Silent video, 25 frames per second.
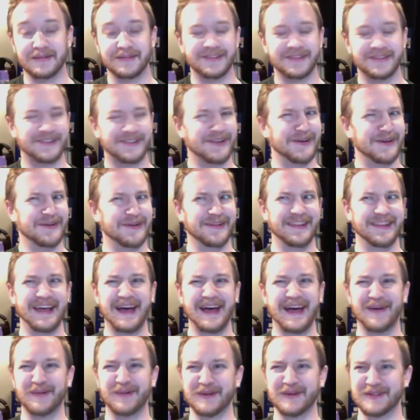dude, I was
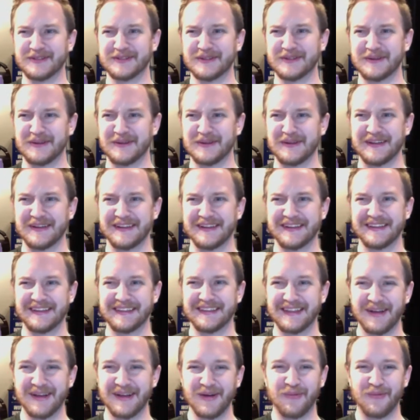that like, was I was
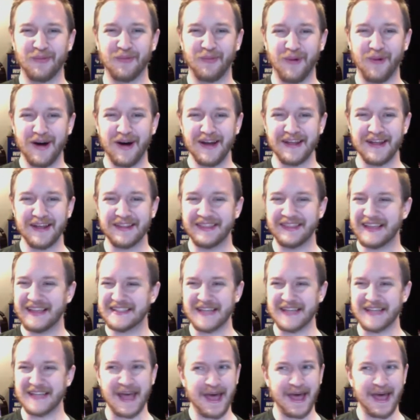like, what? A, that's
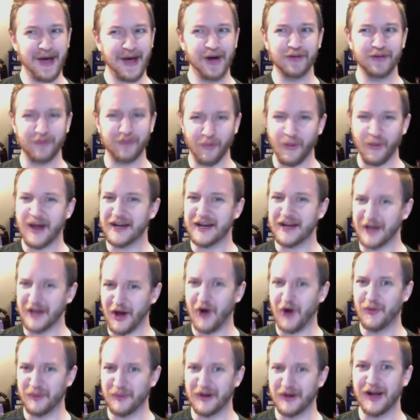a hell of a way to
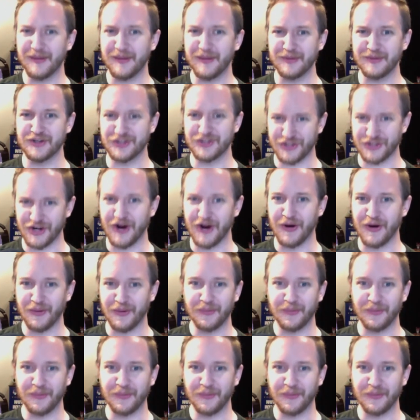open up a show.